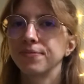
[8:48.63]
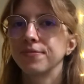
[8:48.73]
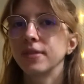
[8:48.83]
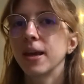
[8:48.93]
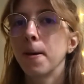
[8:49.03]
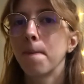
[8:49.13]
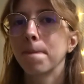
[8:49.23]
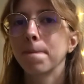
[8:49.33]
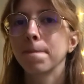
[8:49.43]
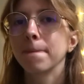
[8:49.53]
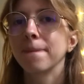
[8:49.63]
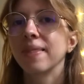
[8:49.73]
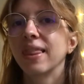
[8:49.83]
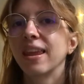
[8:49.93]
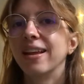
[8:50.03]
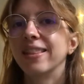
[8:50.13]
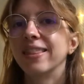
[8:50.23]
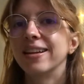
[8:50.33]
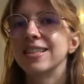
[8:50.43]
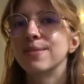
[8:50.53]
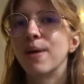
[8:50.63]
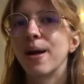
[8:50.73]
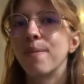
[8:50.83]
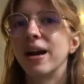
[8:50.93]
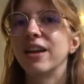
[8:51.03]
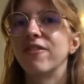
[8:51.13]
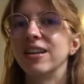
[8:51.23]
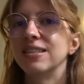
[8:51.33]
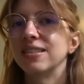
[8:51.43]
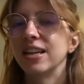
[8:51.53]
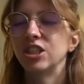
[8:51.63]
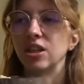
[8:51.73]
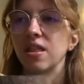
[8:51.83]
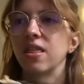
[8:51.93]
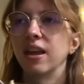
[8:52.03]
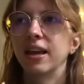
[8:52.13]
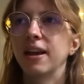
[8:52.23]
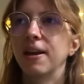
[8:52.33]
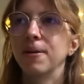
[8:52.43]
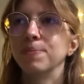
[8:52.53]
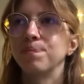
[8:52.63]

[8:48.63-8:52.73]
yeah that's my manifestation thingy